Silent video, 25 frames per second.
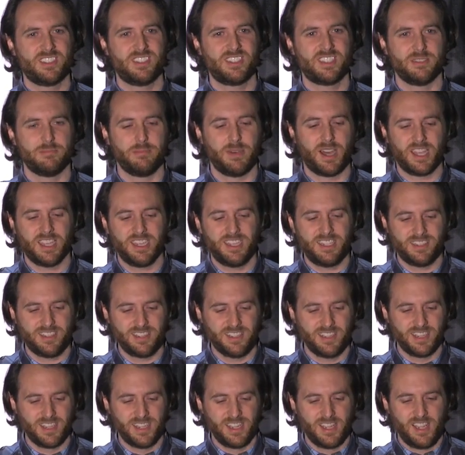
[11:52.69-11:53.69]
to
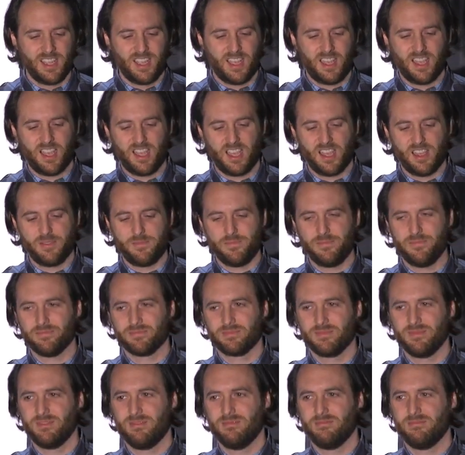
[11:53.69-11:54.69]
mine.
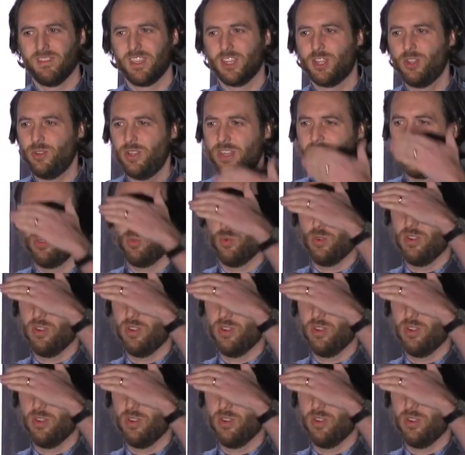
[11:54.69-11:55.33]
Like, who here